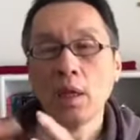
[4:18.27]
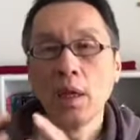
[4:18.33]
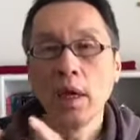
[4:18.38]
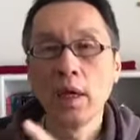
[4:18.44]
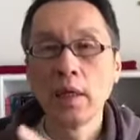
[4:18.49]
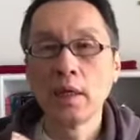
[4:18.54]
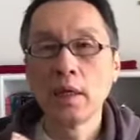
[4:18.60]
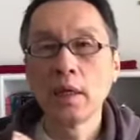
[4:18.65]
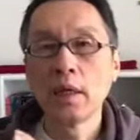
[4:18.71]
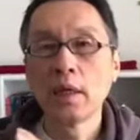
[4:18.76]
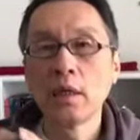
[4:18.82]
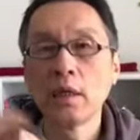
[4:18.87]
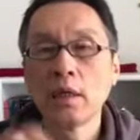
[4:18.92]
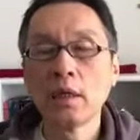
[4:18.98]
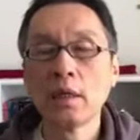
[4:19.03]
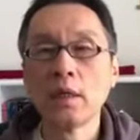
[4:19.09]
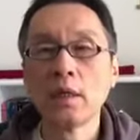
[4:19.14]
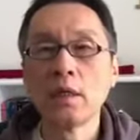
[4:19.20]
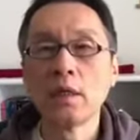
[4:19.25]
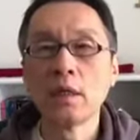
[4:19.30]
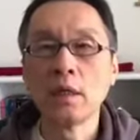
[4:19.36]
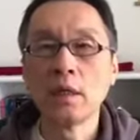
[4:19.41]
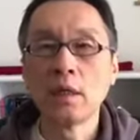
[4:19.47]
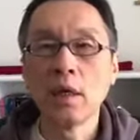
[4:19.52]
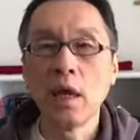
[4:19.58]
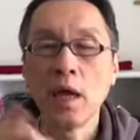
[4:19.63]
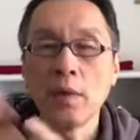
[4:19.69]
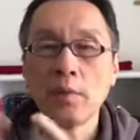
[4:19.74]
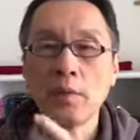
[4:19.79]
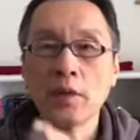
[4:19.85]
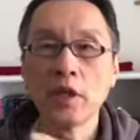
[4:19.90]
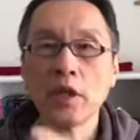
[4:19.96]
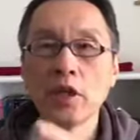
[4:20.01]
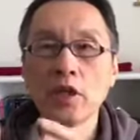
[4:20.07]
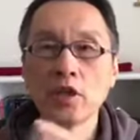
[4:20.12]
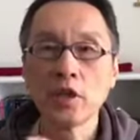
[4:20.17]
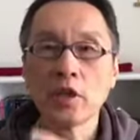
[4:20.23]
and then the
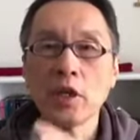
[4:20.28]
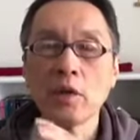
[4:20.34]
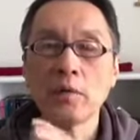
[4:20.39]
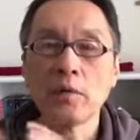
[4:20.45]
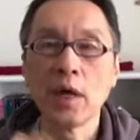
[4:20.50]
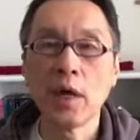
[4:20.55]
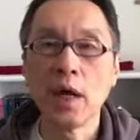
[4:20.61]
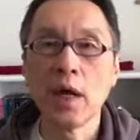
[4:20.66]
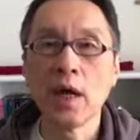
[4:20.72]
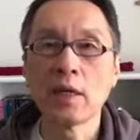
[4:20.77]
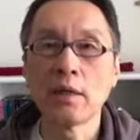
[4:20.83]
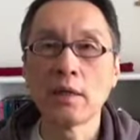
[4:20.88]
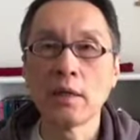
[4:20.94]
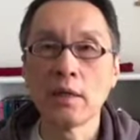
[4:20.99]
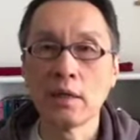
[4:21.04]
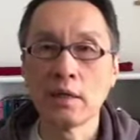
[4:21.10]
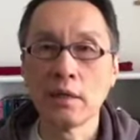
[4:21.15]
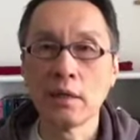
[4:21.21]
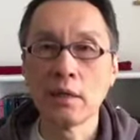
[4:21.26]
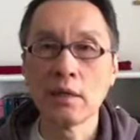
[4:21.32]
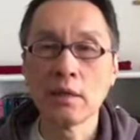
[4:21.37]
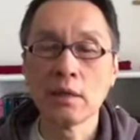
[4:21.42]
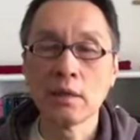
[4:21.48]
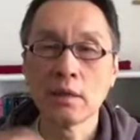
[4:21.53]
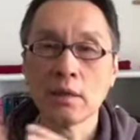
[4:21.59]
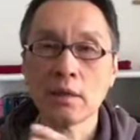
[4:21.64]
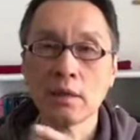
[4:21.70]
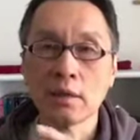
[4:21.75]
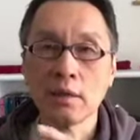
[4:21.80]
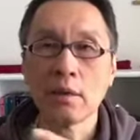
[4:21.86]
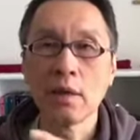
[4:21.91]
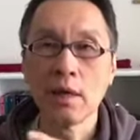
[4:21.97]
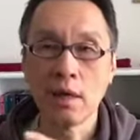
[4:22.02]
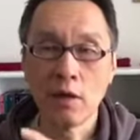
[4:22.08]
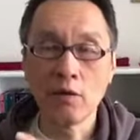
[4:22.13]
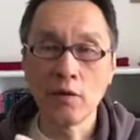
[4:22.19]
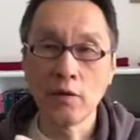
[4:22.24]
application of the art is
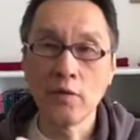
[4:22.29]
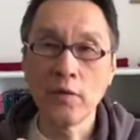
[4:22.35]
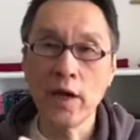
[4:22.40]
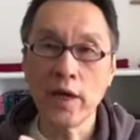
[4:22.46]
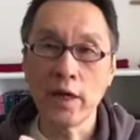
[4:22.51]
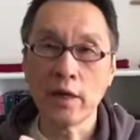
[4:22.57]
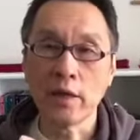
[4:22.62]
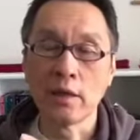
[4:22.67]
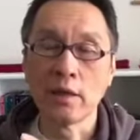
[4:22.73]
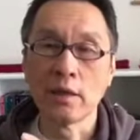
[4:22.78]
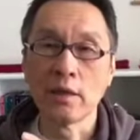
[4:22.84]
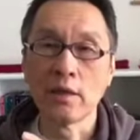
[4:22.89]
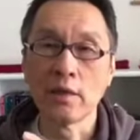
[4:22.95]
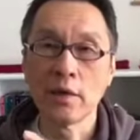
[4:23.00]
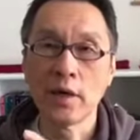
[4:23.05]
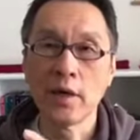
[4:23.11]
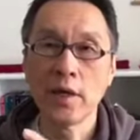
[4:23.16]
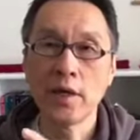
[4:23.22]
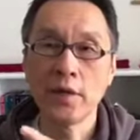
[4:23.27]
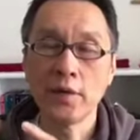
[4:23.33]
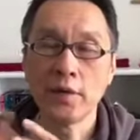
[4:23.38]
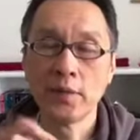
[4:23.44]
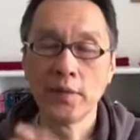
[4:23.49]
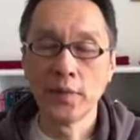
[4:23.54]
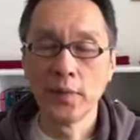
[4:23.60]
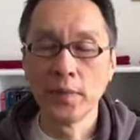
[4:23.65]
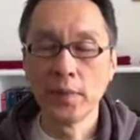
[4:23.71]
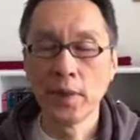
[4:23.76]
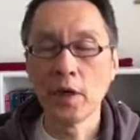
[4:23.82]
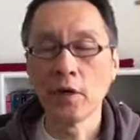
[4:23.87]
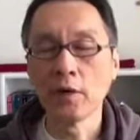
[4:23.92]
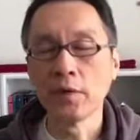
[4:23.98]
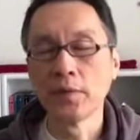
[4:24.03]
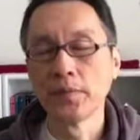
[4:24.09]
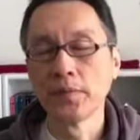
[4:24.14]
how to fight. Okay, now,